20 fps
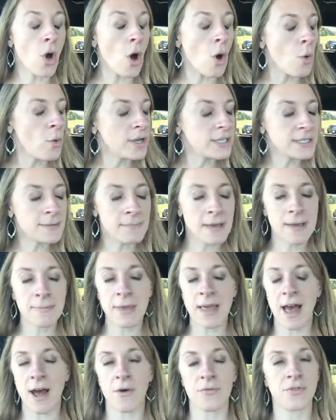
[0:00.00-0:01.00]
always a
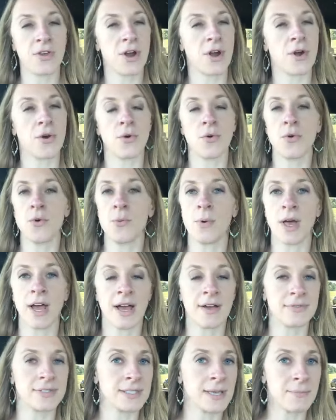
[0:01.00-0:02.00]
baby out there who will
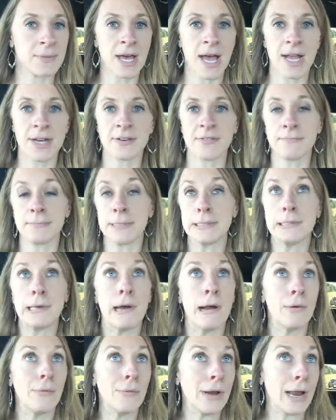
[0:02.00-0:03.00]
have some kind of
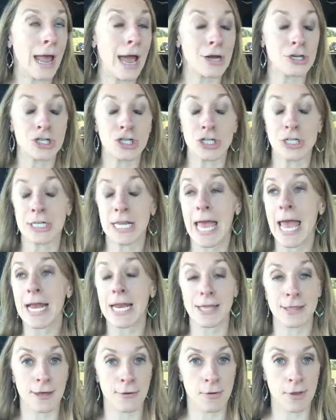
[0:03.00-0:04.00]
bizarre reaction to
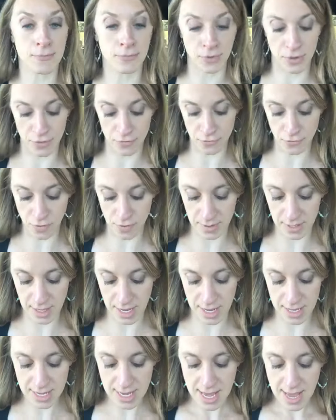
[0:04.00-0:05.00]
anything we put in
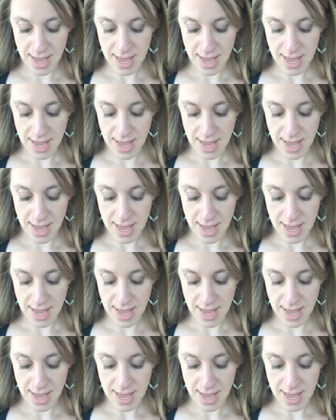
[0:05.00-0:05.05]
formula.